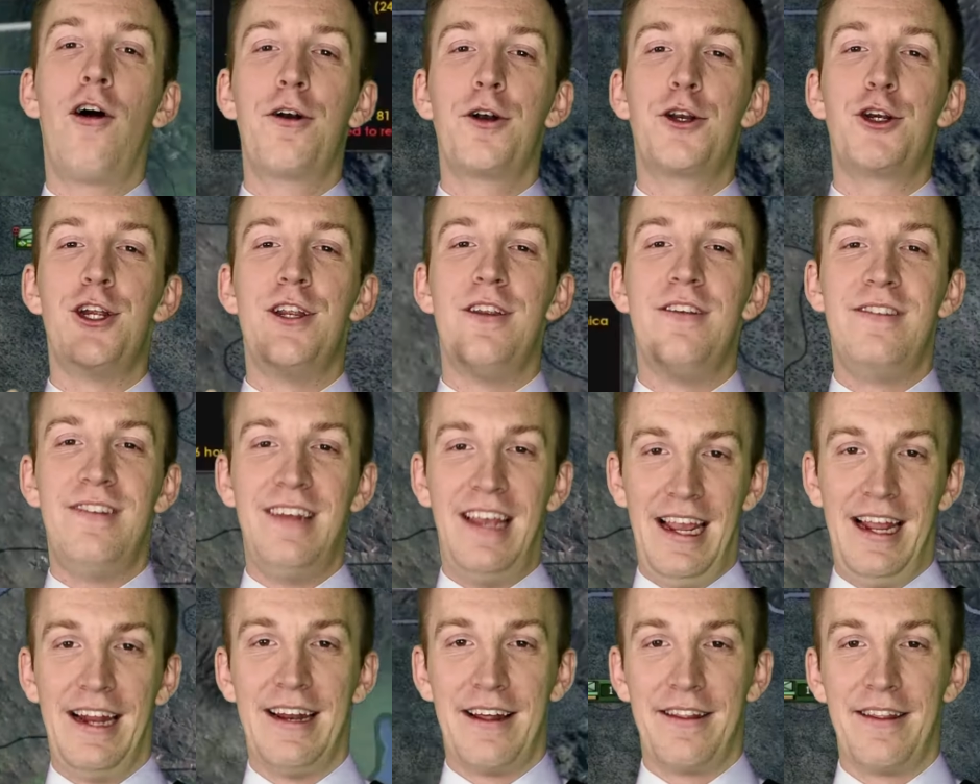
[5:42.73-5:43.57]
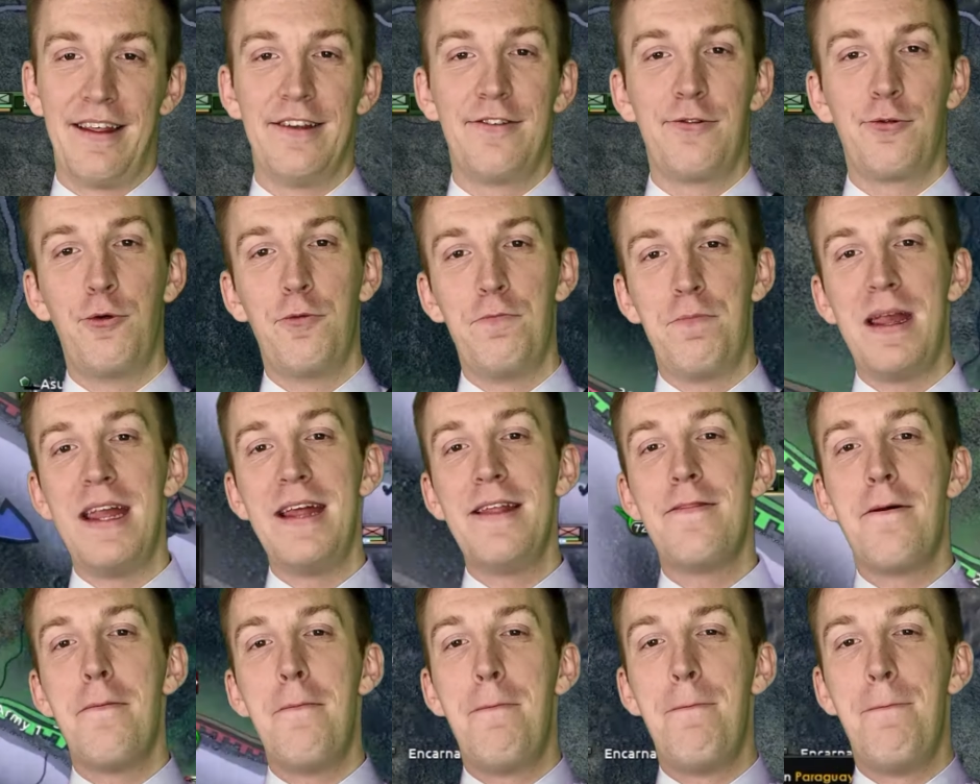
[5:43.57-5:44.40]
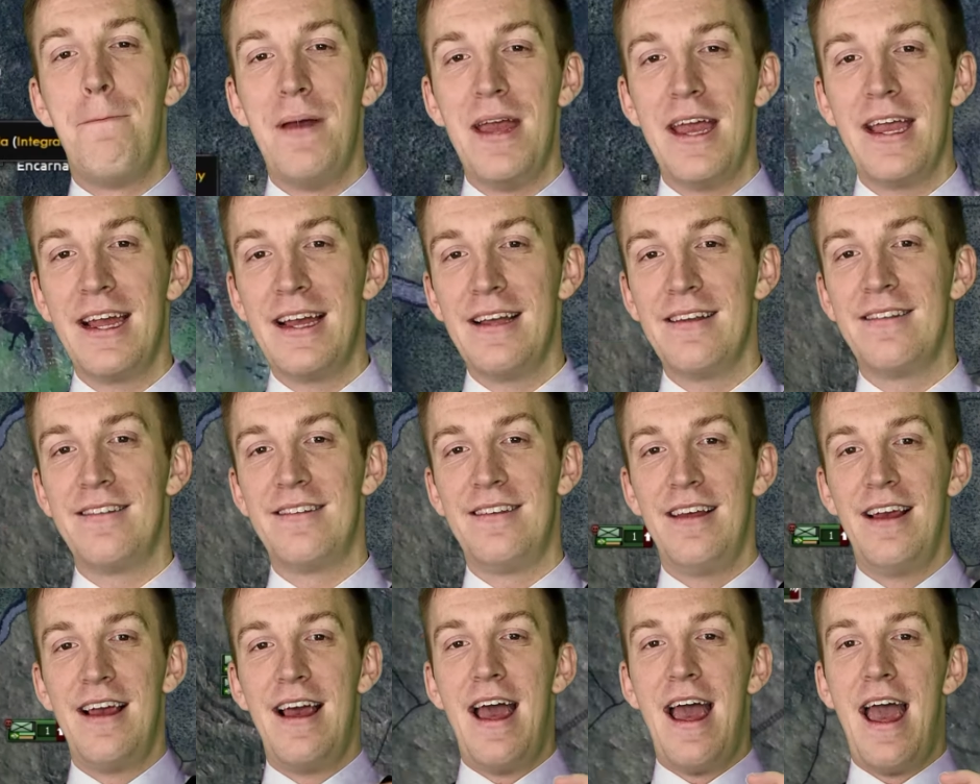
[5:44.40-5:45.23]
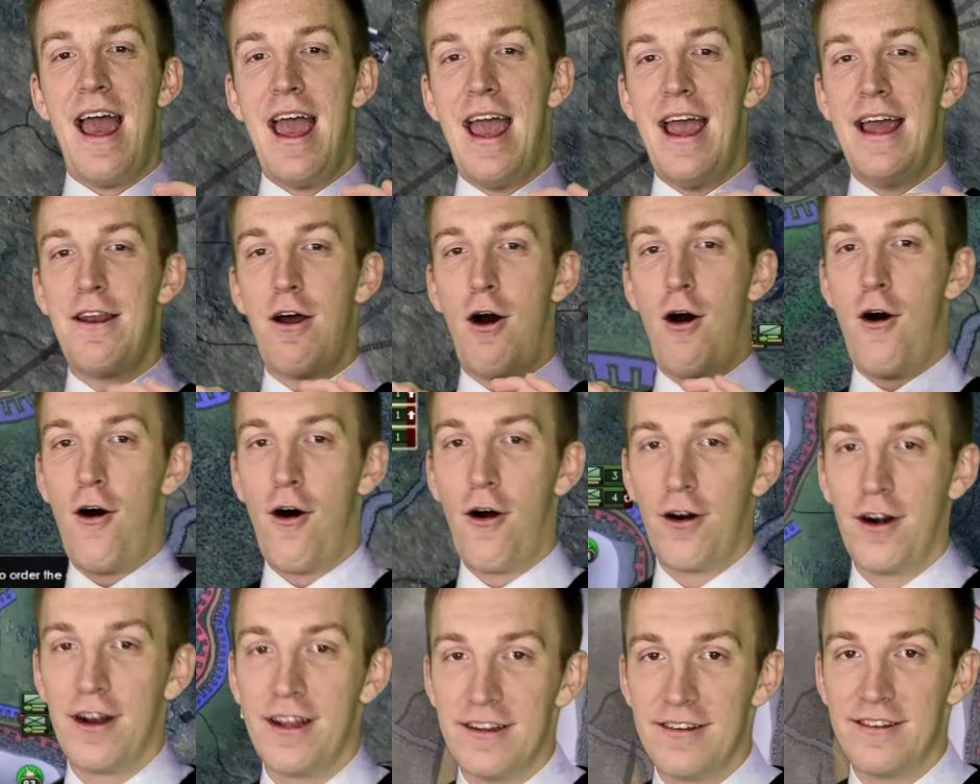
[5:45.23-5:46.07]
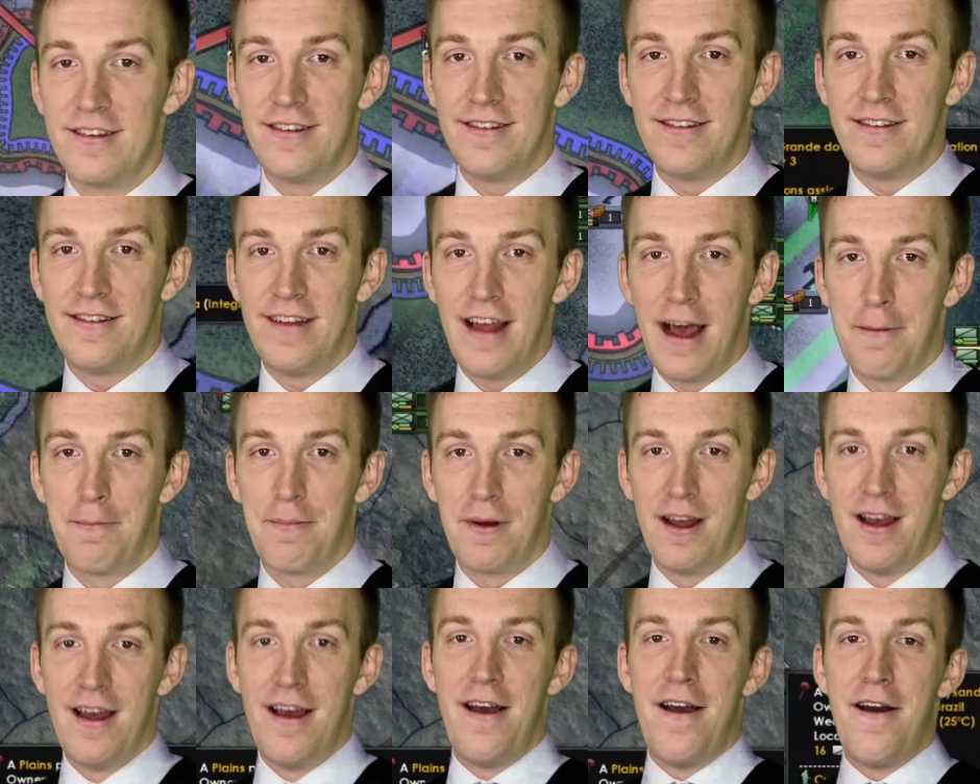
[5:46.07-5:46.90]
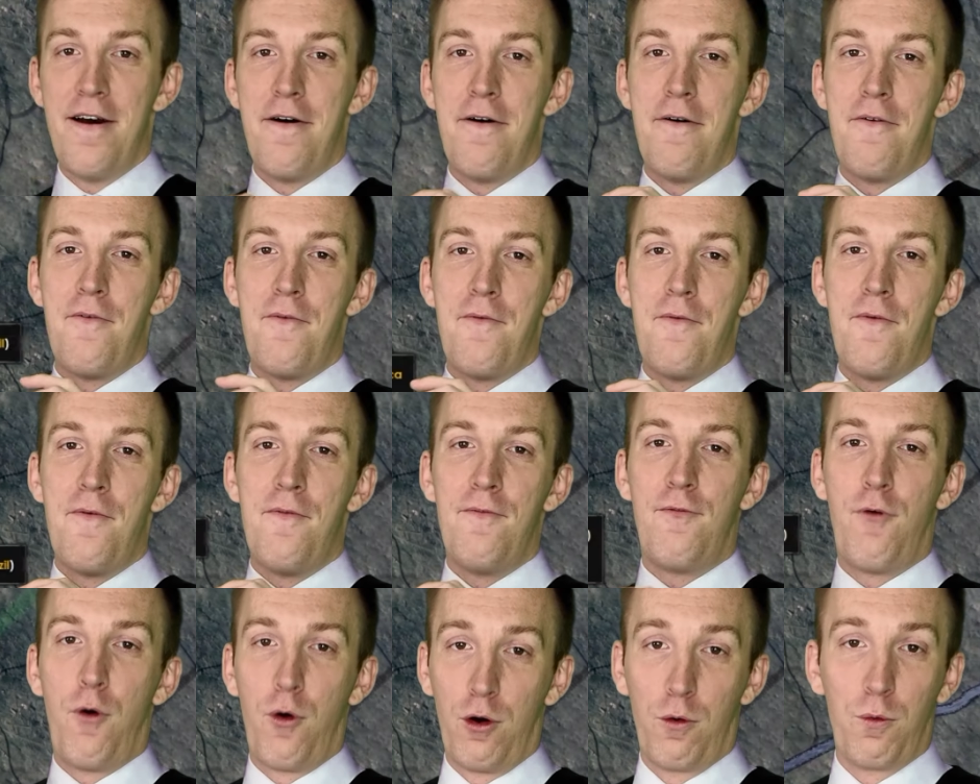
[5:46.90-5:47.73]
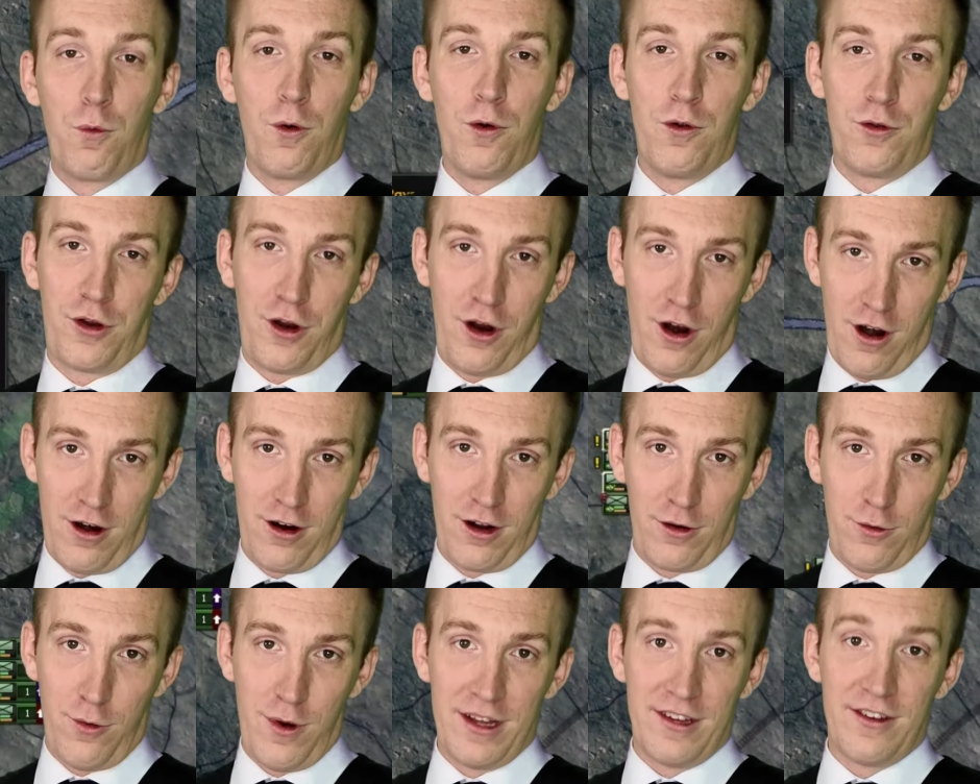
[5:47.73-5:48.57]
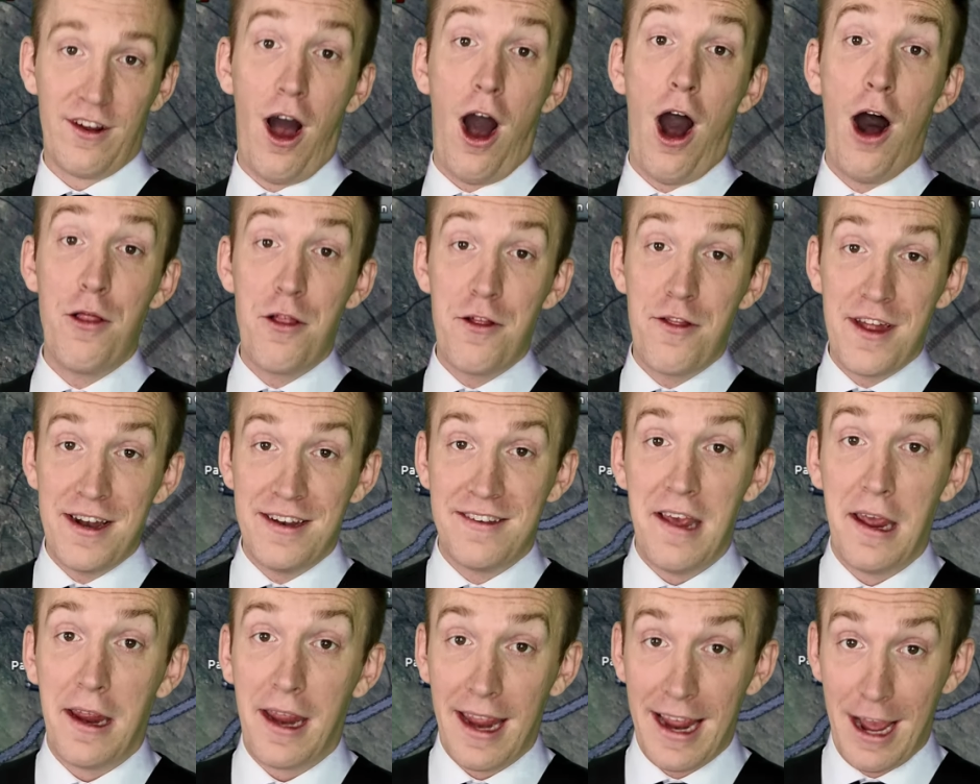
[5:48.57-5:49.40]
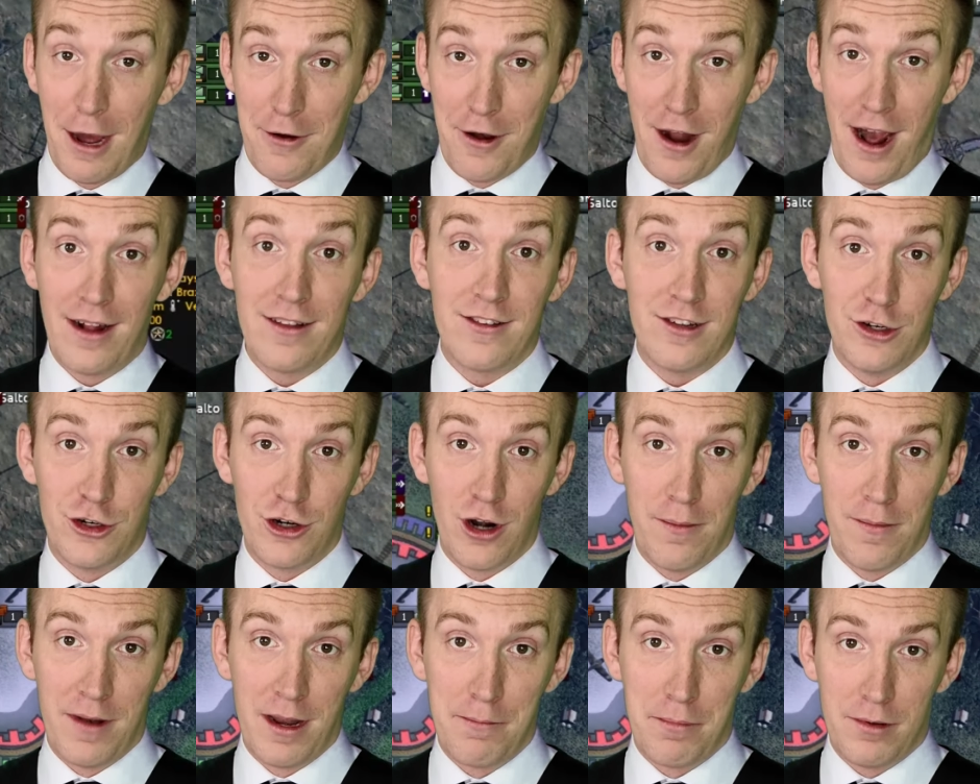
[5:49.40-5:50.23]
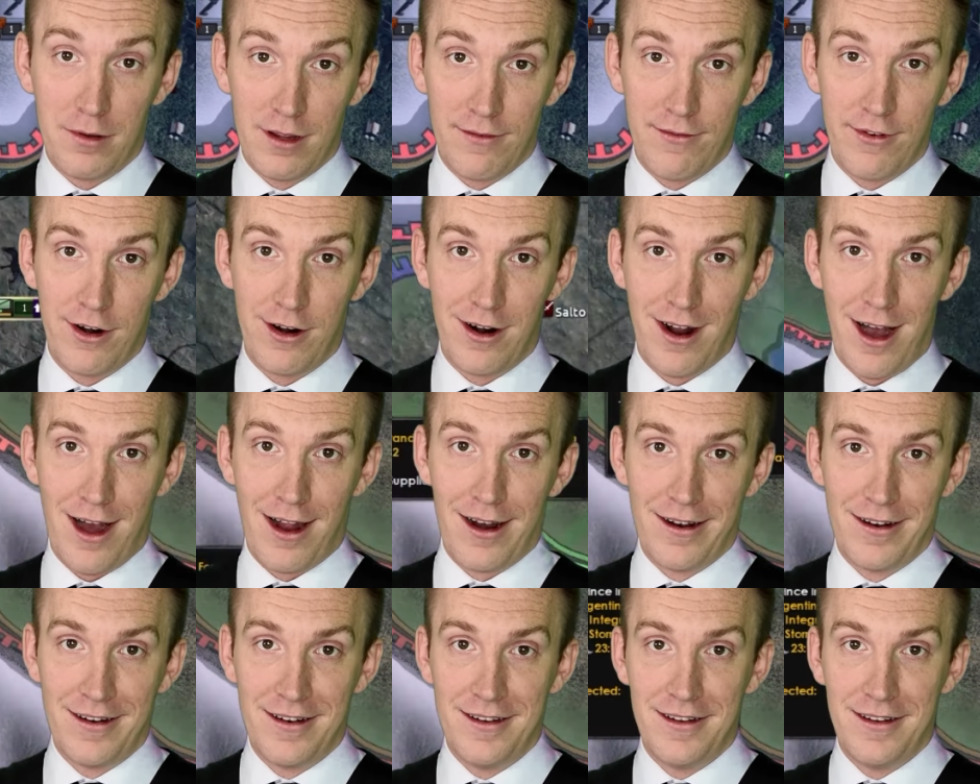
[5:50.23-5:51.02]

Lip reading: Argentina. This will be the biggest and hardest step for world conquest other than taking out Nazi Germany, believe it or not.